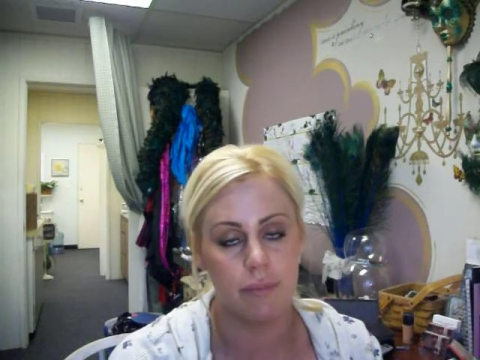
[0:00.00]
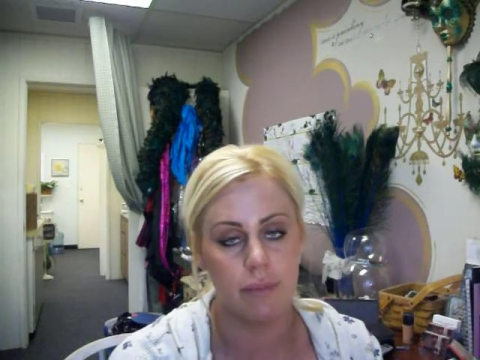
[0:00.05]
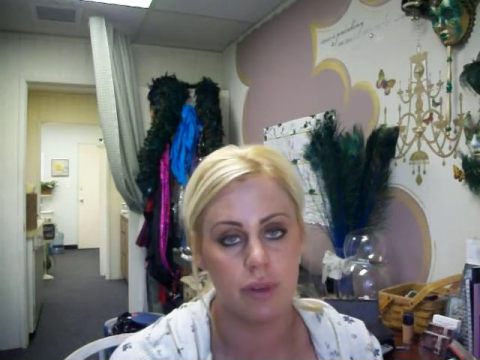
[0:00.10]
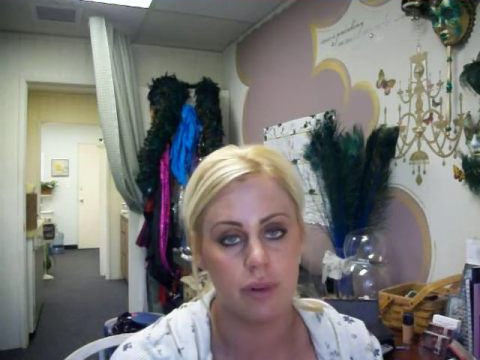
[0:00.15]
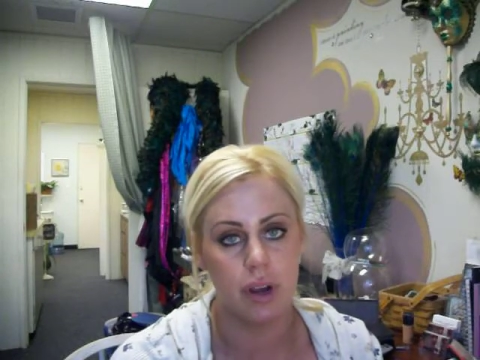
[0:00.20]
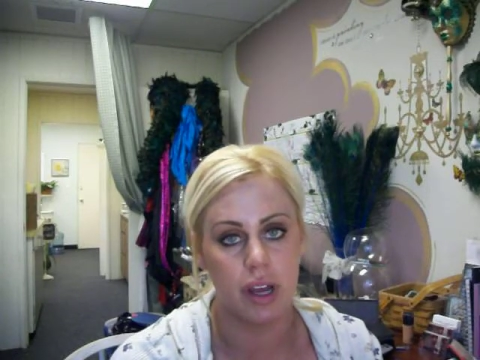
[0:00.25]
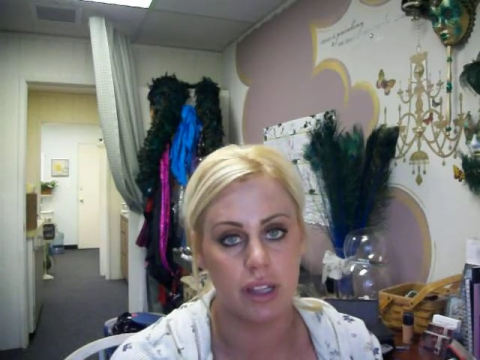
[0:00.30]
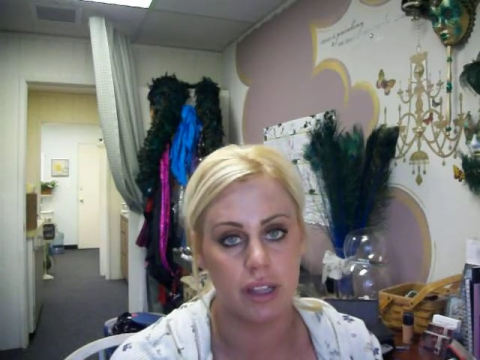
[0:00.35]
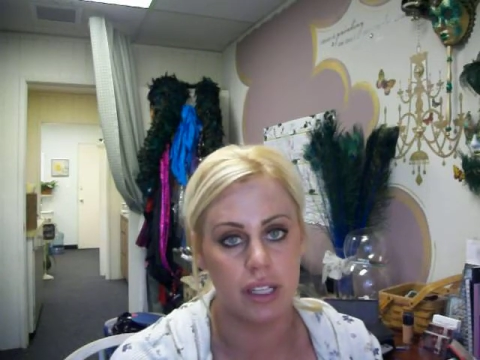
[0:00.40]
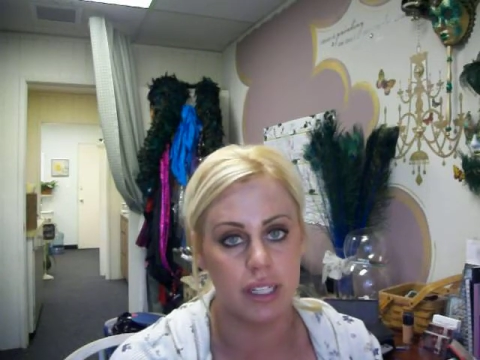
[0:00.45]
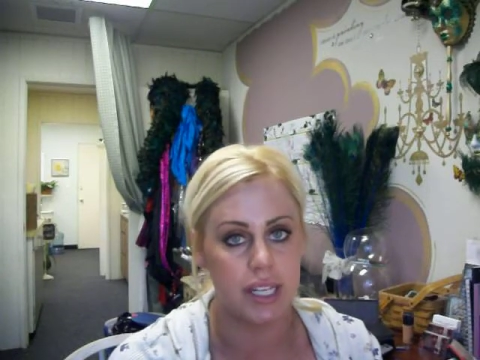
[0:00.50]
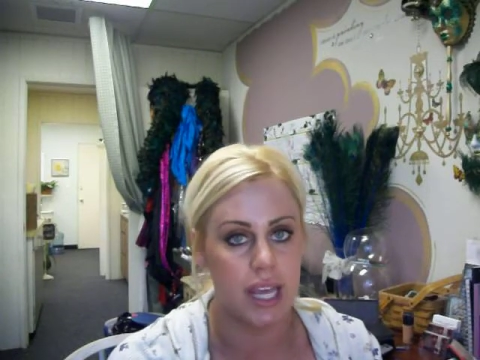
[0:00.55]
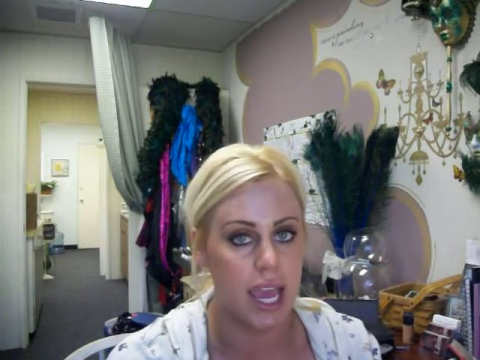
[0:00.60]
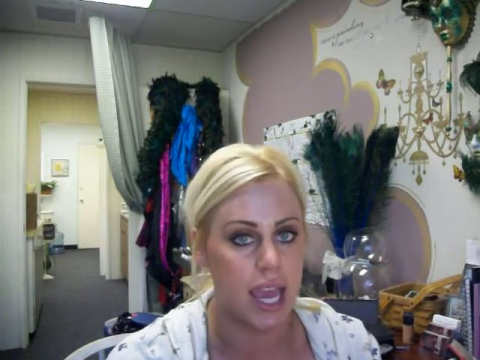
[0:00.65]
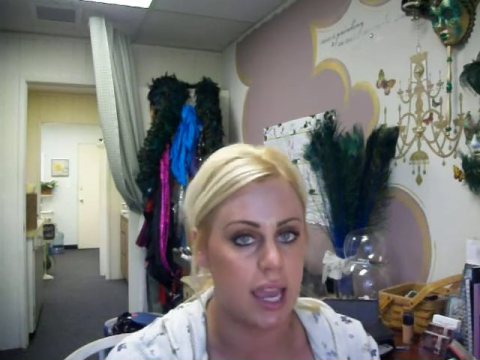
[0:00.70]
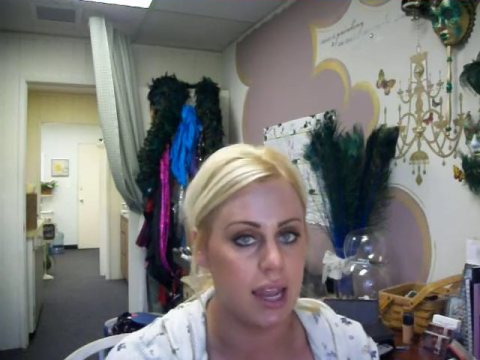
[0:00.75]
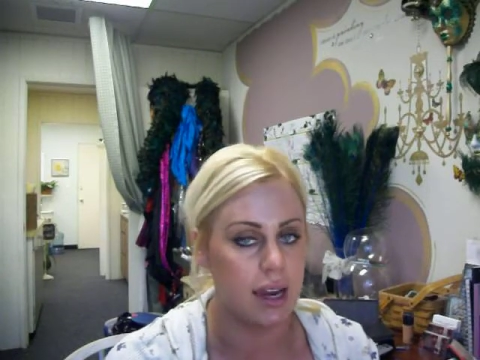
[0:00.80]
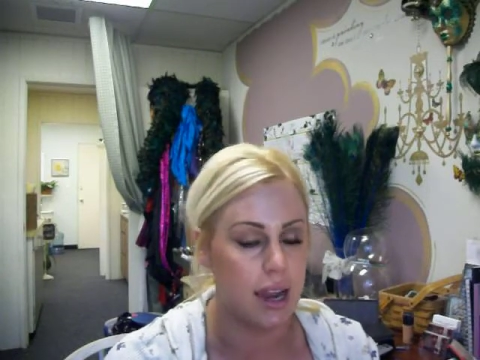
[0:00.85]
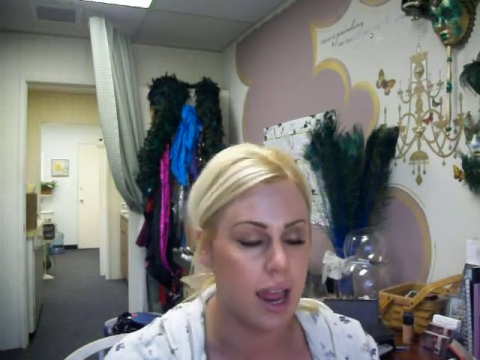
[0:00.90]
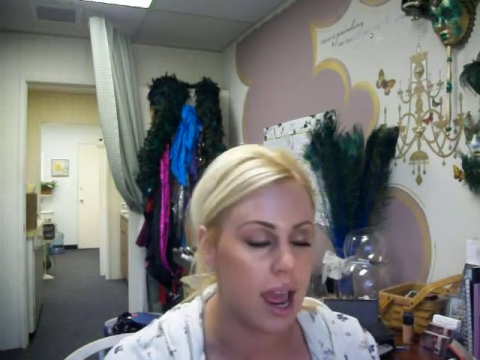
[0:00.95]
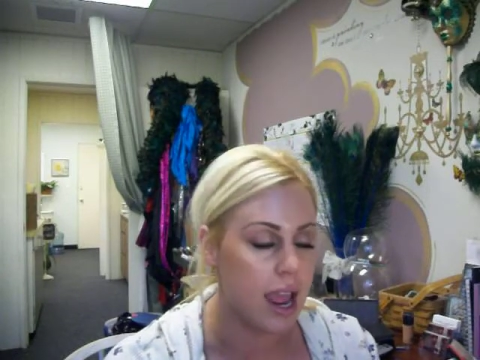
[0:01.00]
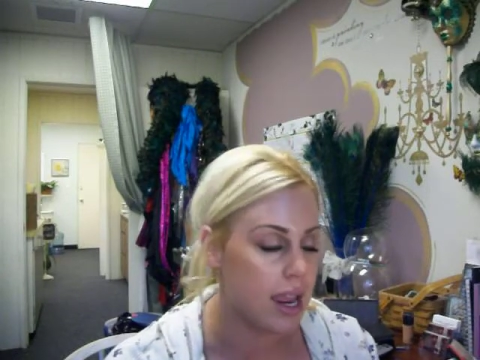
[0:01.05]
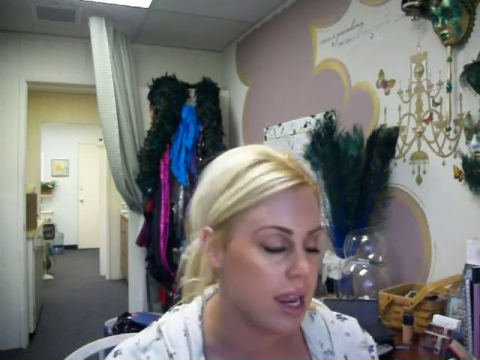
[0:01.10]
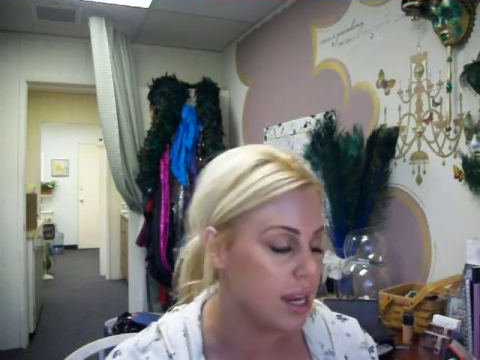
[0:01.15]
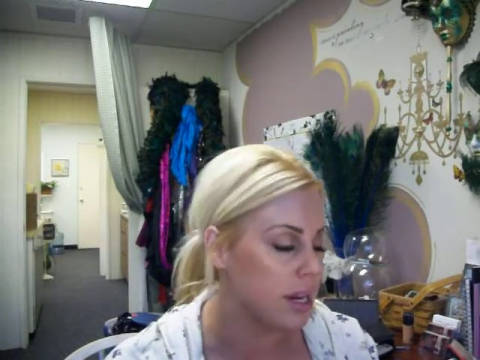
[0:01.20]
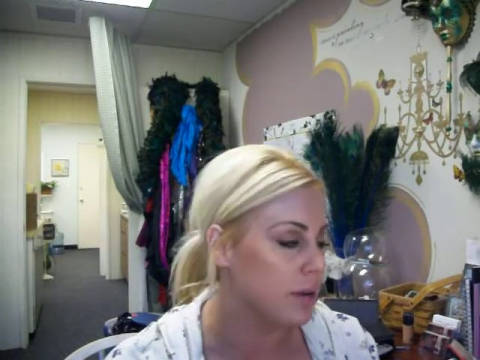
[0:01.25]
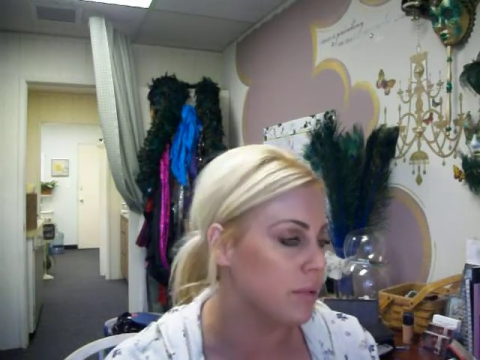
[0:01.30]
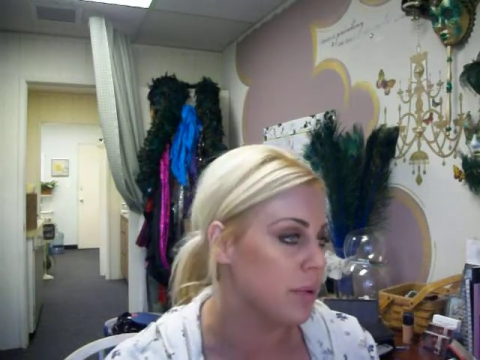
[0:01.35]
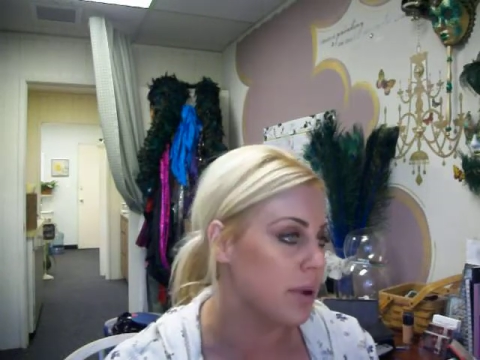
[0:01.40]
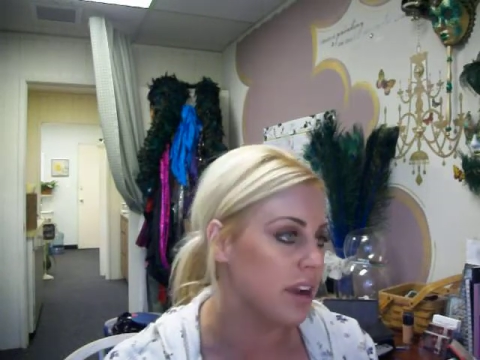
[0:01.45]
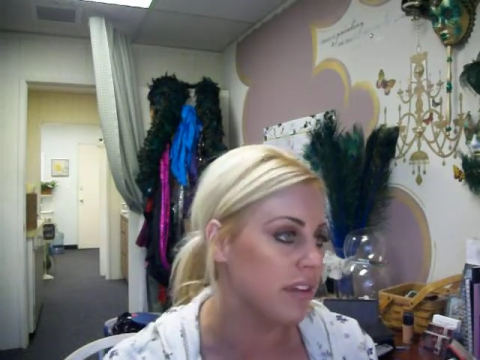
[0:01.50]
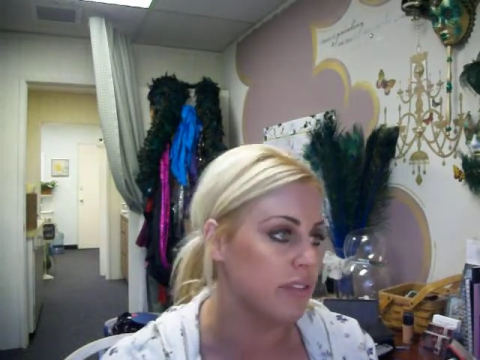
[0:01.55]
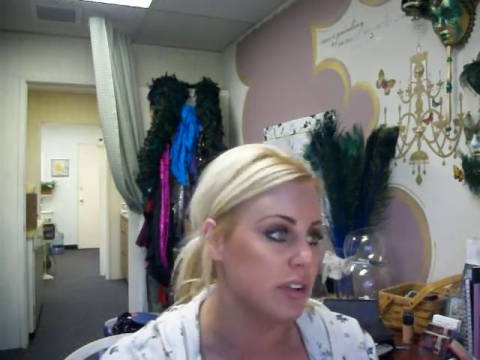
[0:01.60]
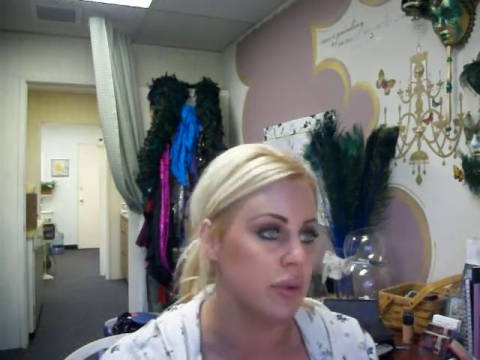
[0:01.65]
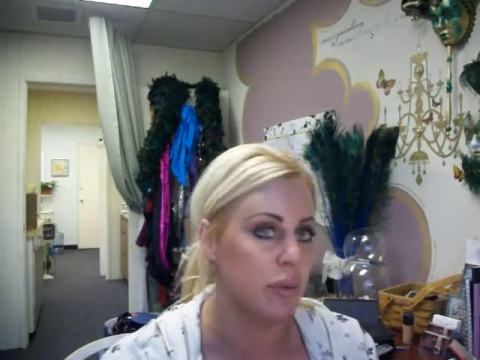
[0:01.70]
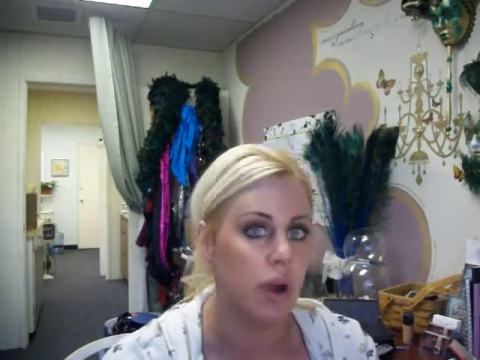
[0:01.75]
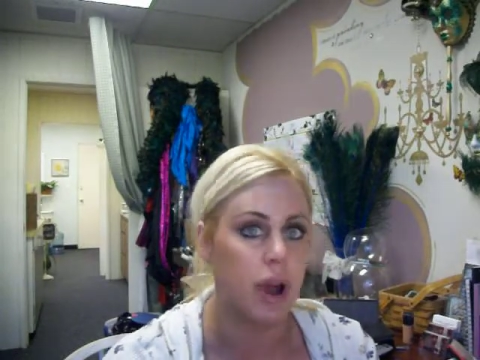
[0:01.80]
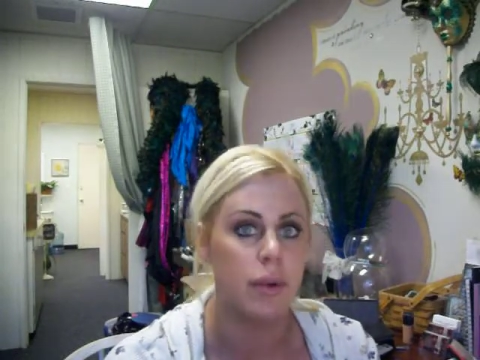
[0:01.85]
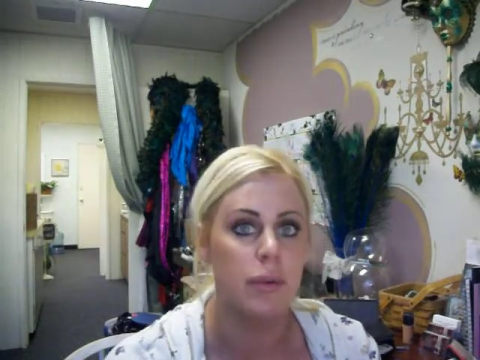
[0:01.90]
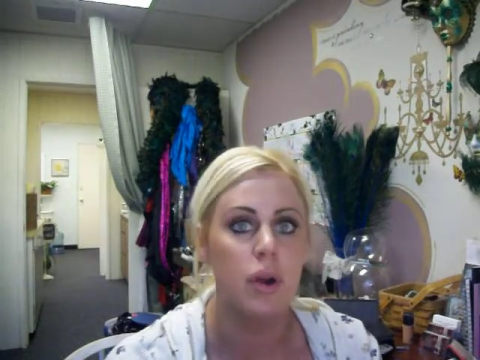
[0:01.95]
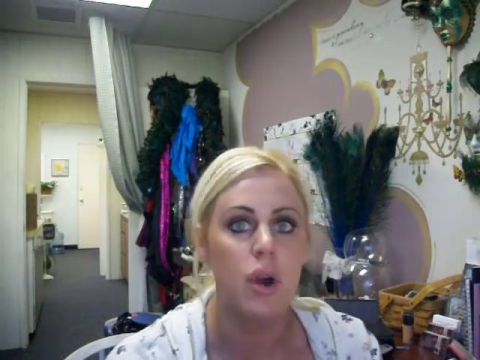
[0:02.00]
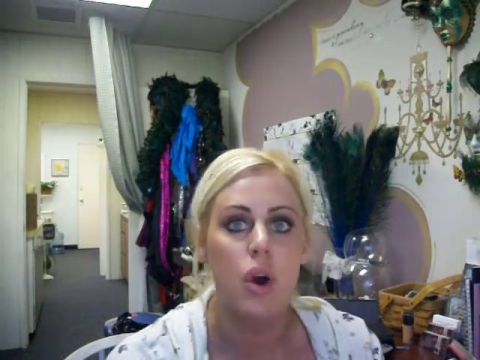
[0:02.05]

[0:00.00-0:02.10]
throughout the day, night, whatever you want.